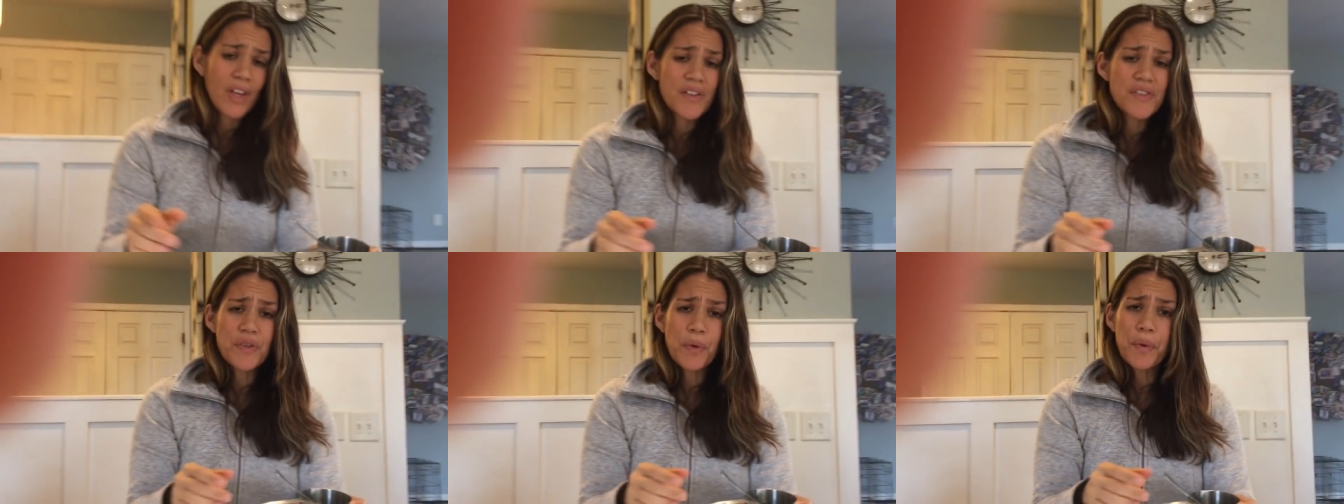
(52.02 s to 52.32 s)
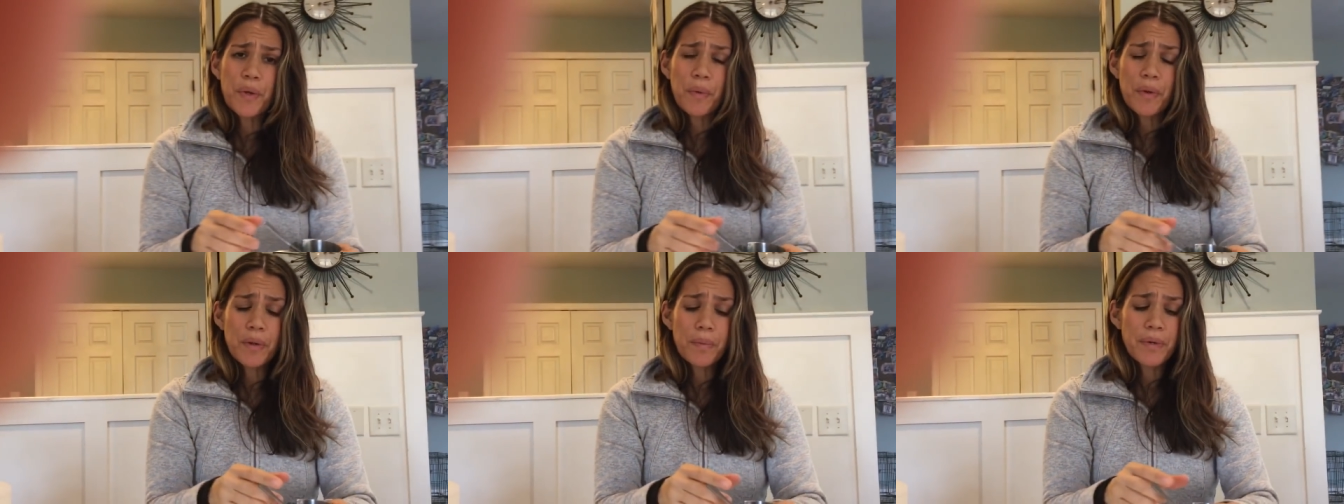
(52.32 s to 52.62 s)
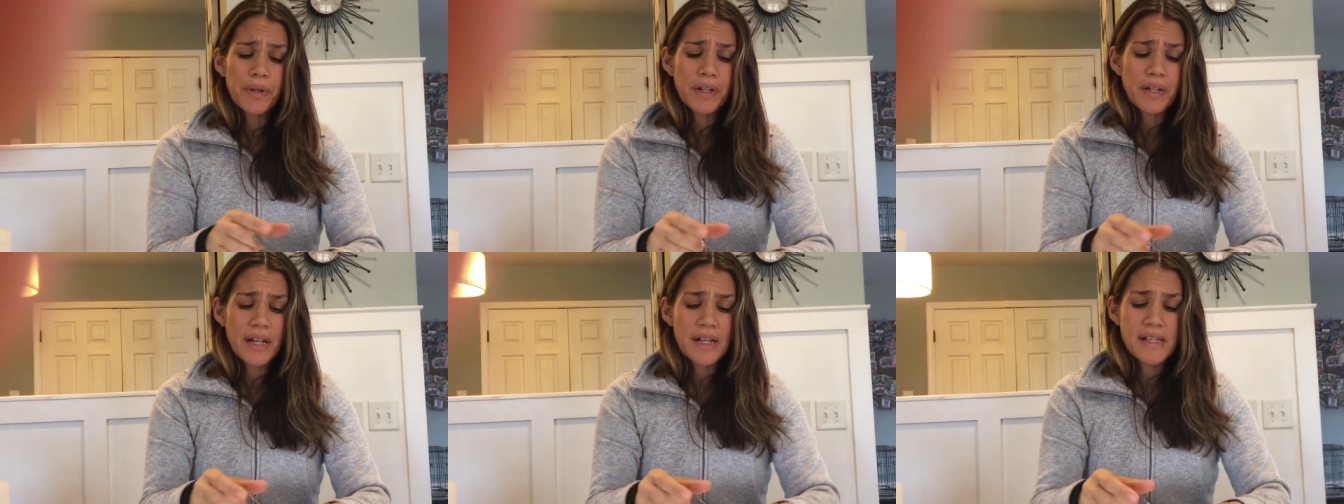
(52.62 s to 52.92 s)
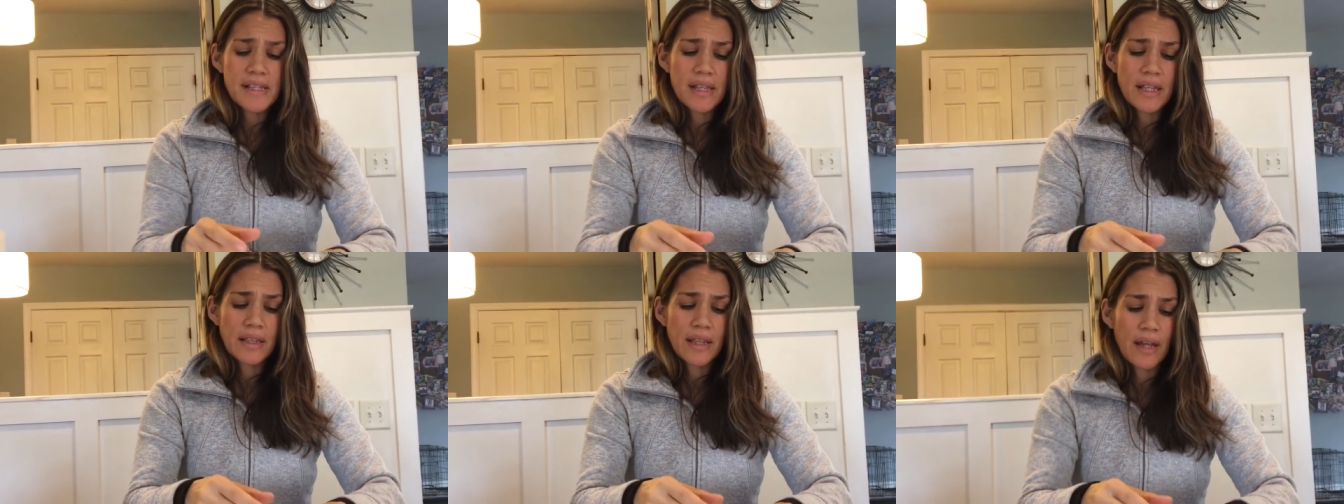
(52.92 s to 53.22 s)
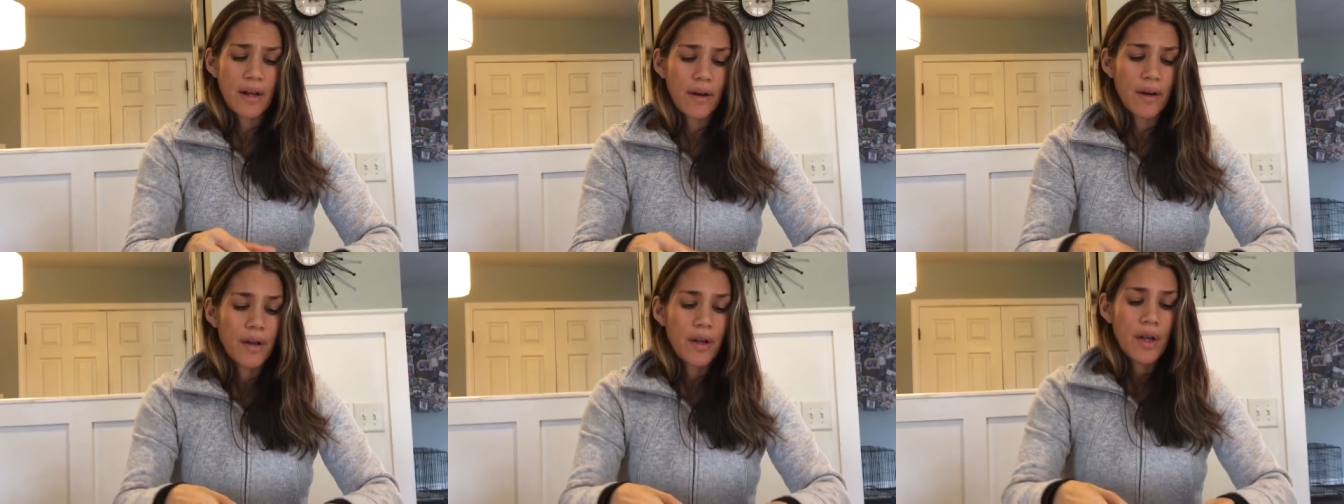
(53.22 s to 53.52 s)
So we wanna put a nice thin
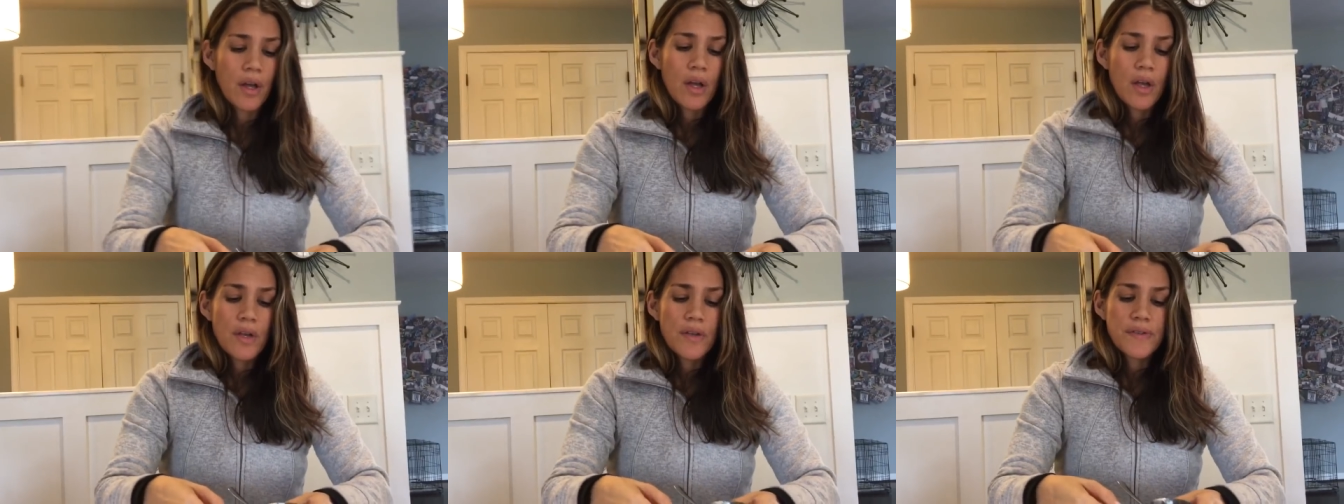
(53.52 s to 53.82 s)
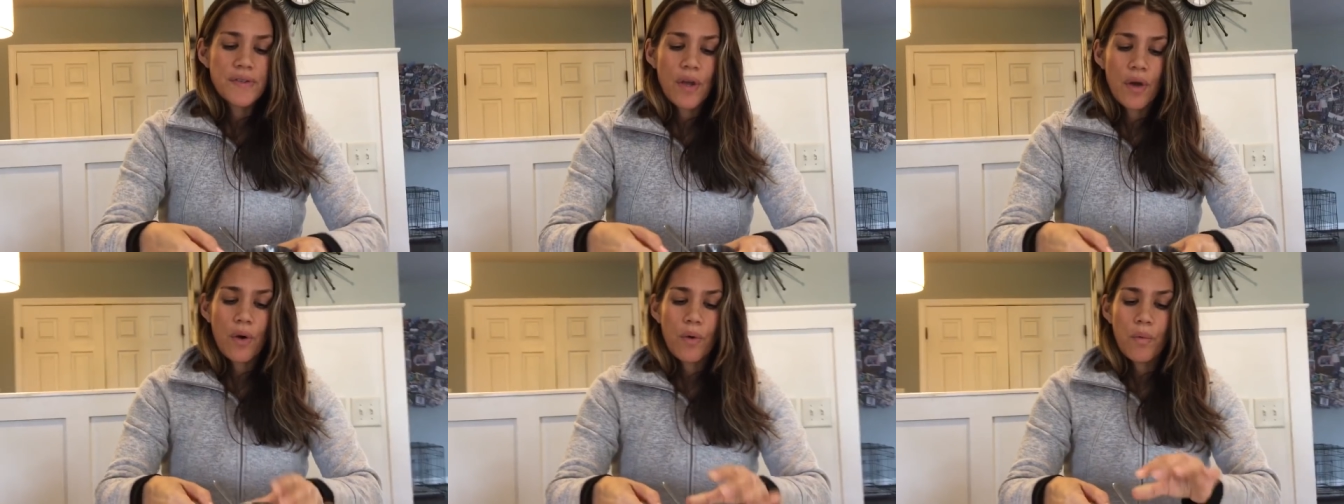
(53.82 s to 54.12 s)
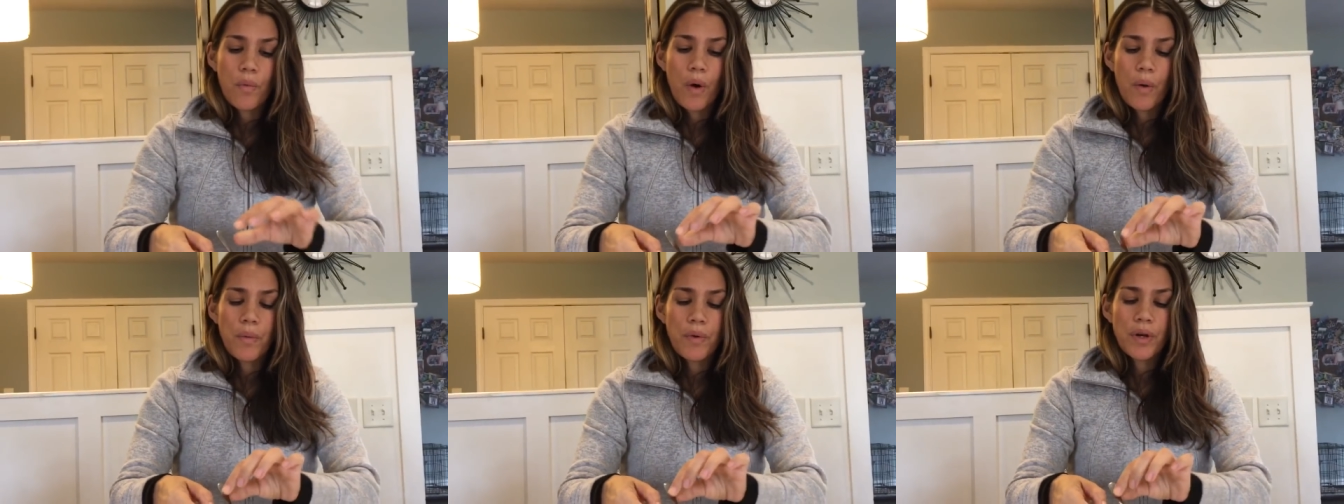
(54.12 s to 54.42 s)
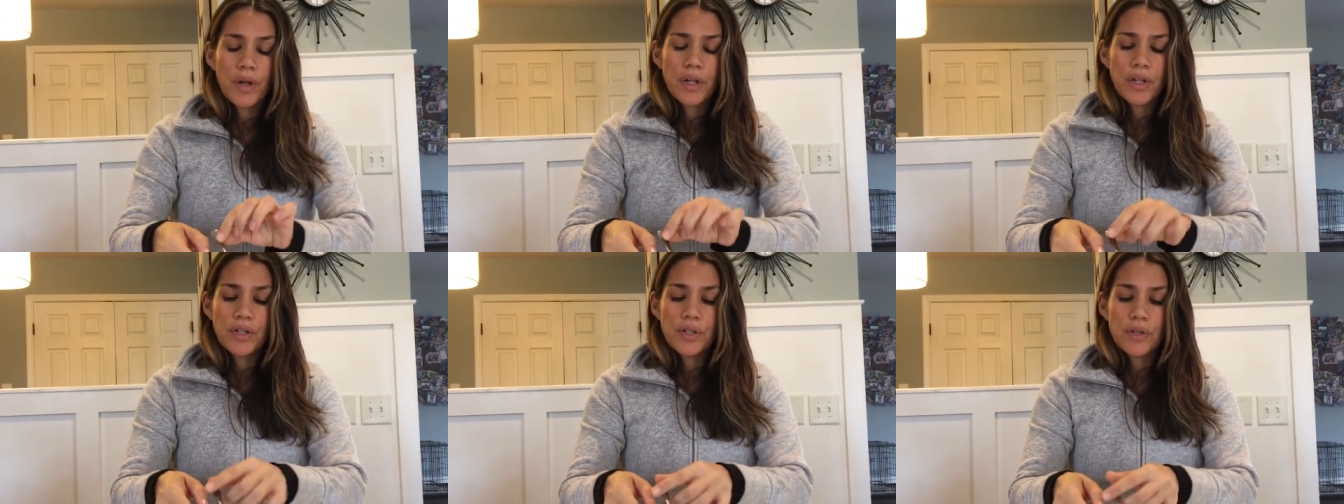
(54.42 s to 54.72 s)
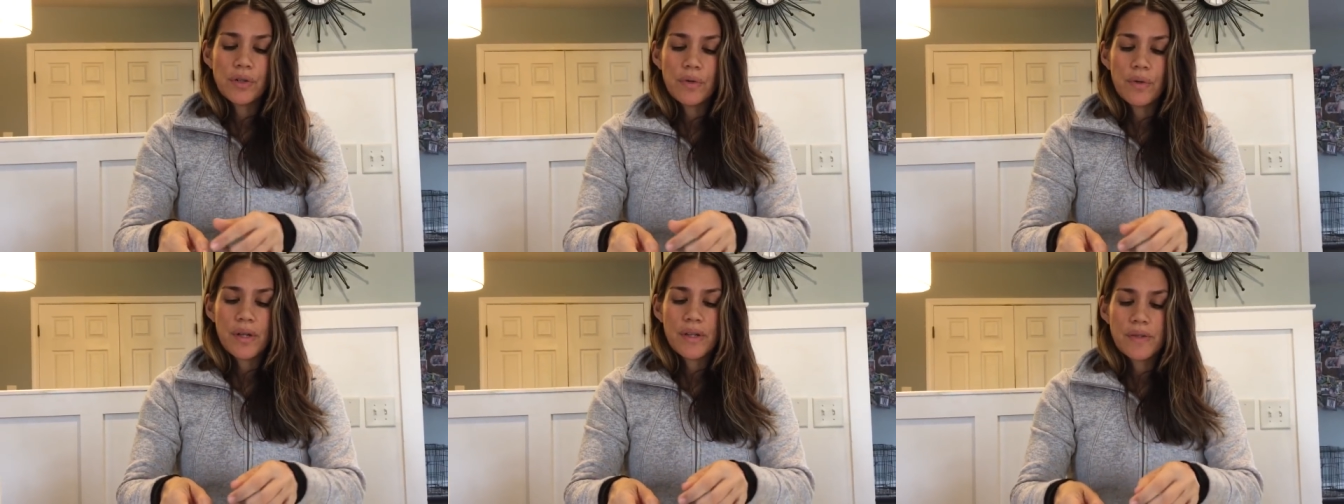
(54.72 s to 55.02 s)
layer. So what we're gonna
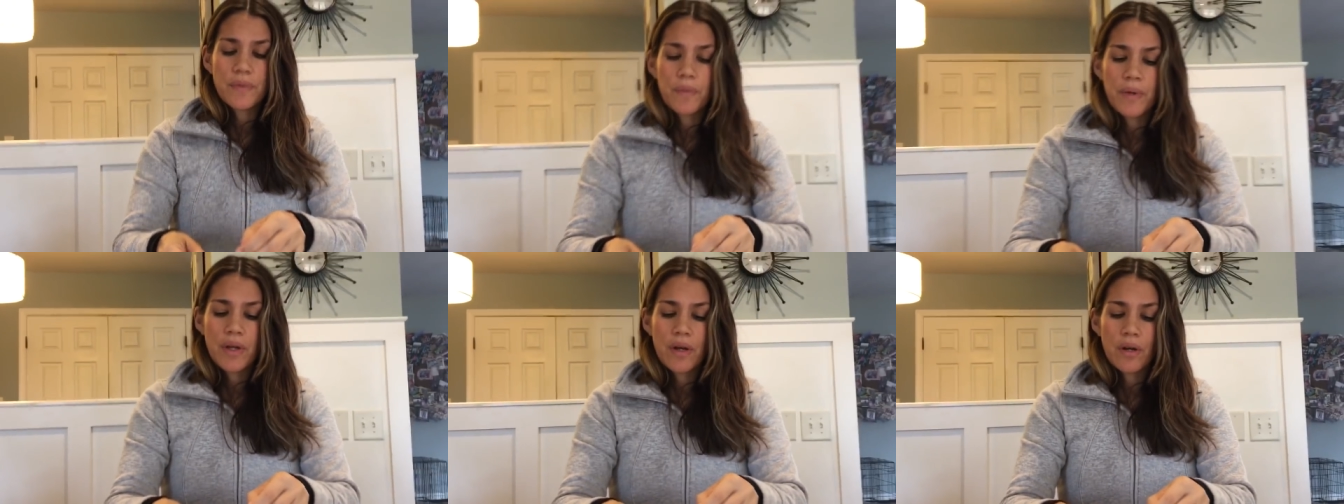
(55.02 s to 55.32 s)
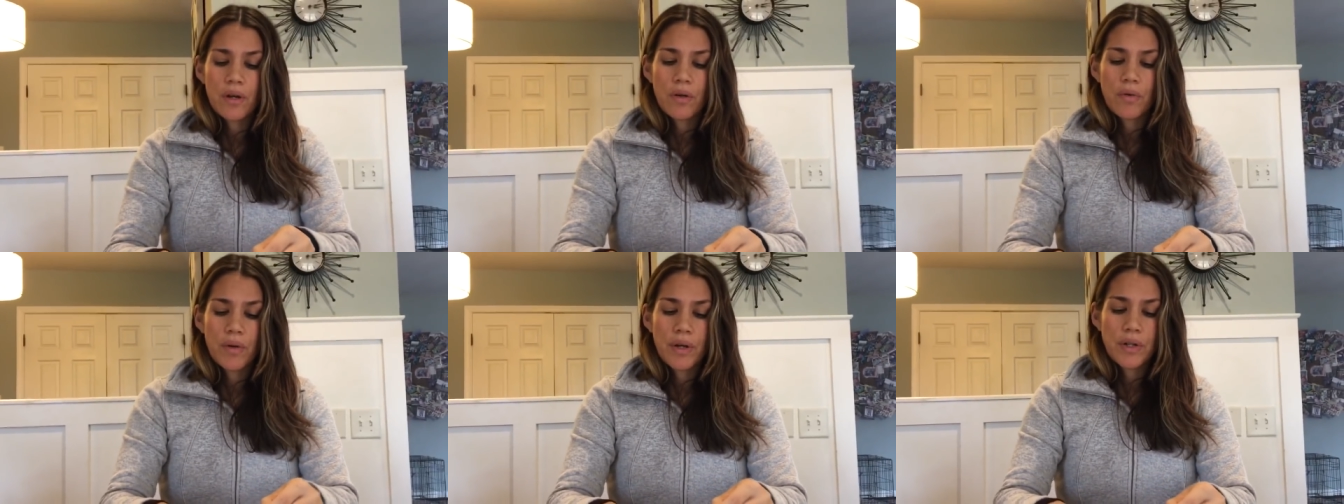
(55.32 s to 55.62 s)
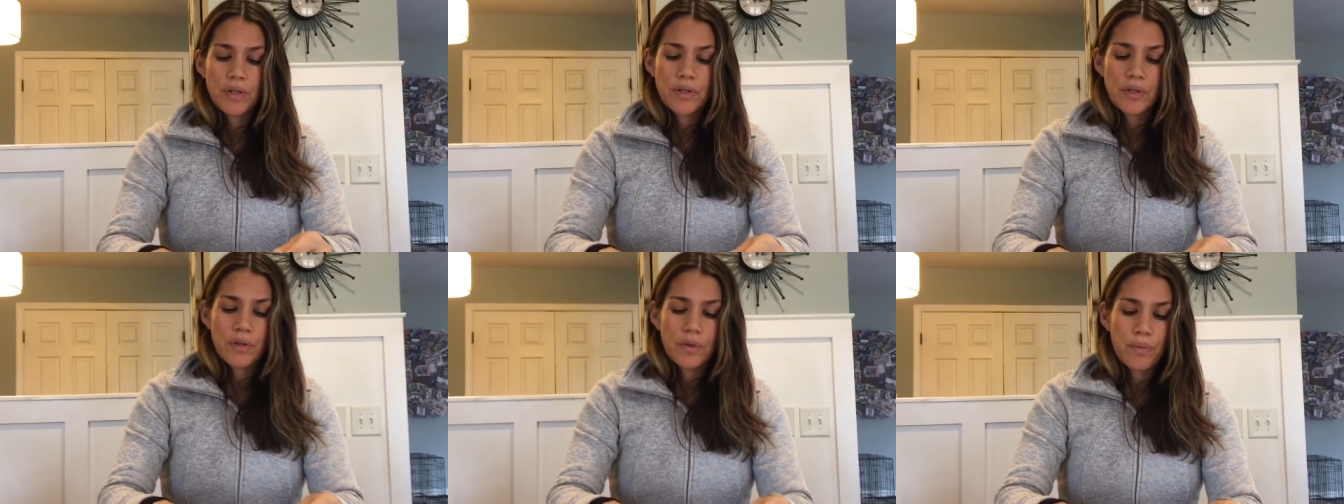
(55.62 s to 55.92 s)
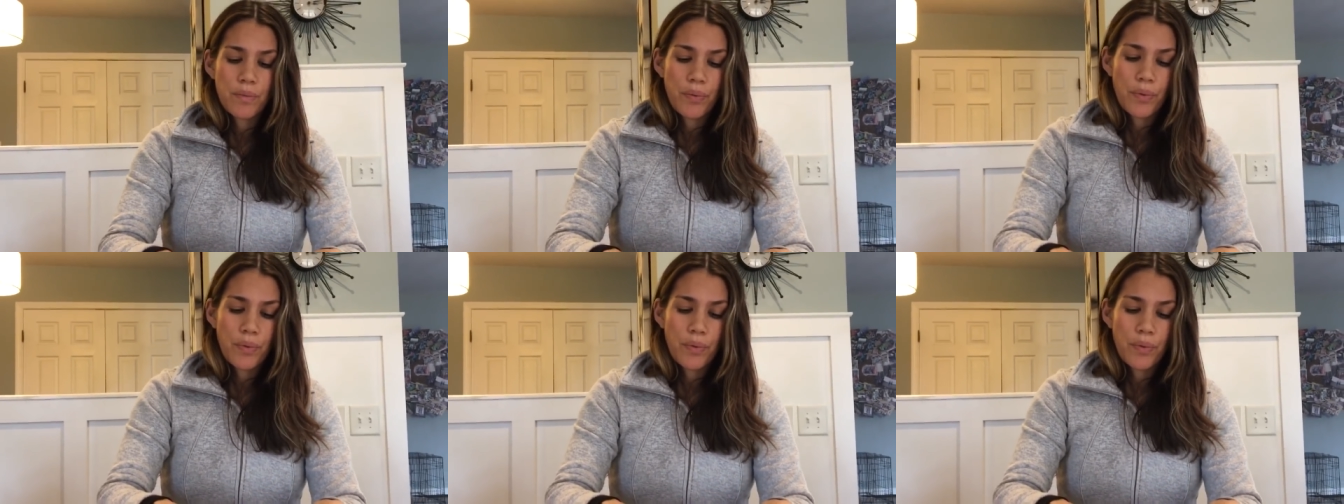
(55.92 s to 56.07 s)
do is we are going to